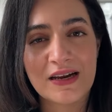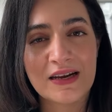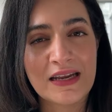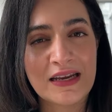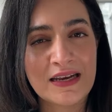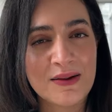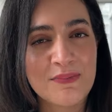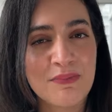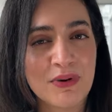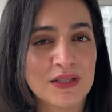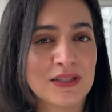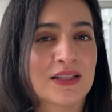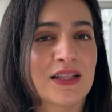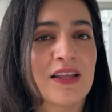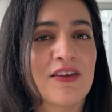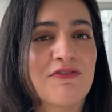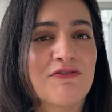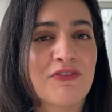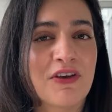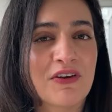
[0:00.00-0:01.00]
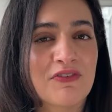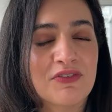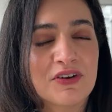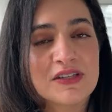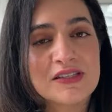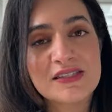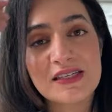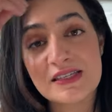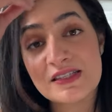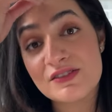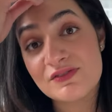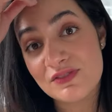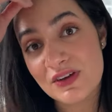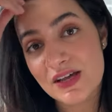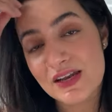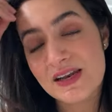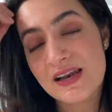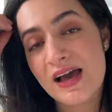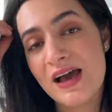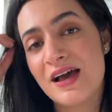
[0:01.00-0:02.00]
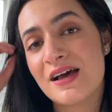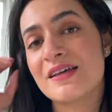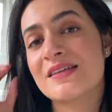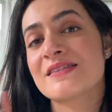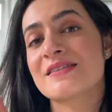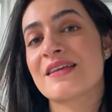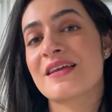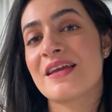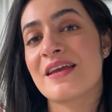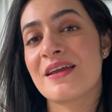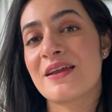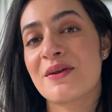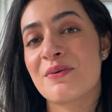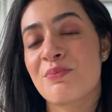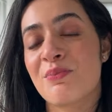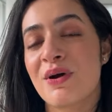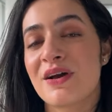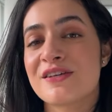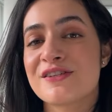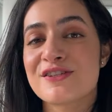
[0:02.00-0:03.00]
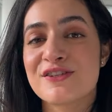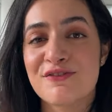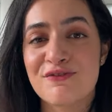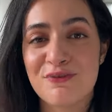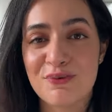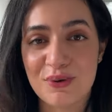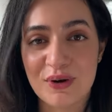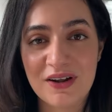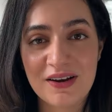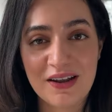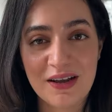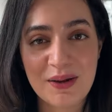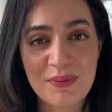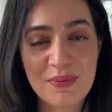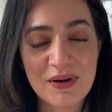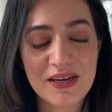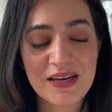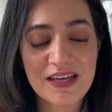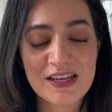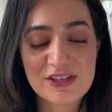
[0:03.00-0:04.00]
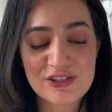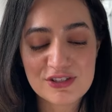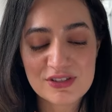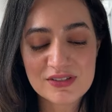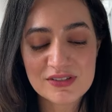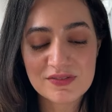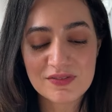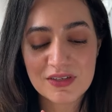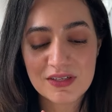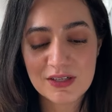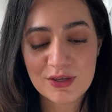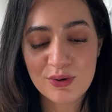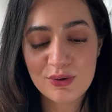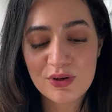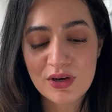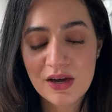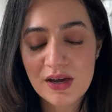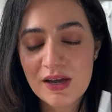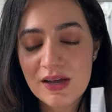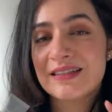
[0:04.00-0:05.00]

in a monthly favorites as well as in my Sephora recommendations video.